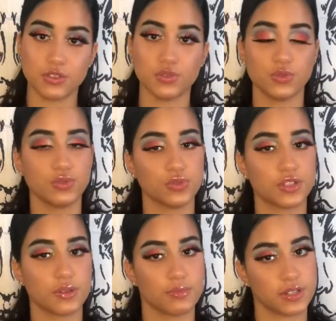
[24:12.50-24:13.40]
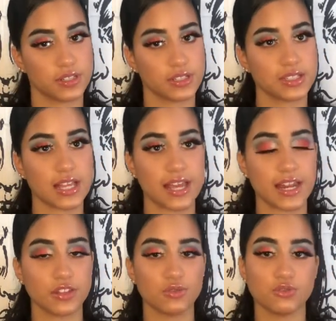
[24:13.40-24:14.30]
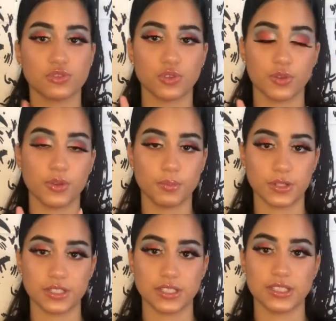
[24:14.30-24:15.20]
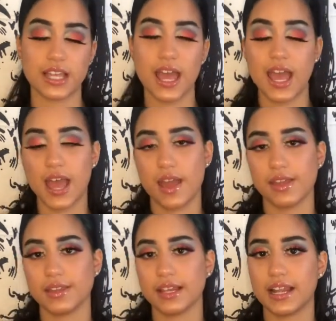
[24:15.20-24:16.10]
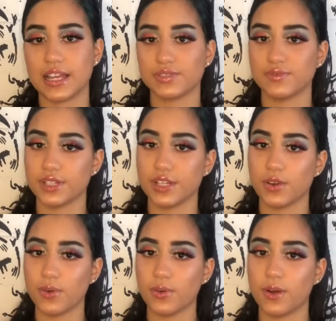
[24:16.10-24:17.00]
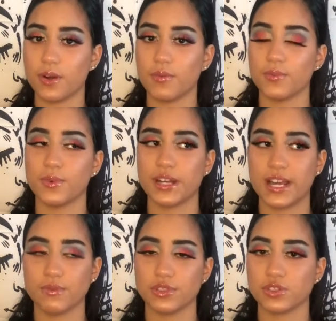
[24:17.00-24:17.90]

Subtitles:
do use their brushes, and I do show the brushes in the last video. When I was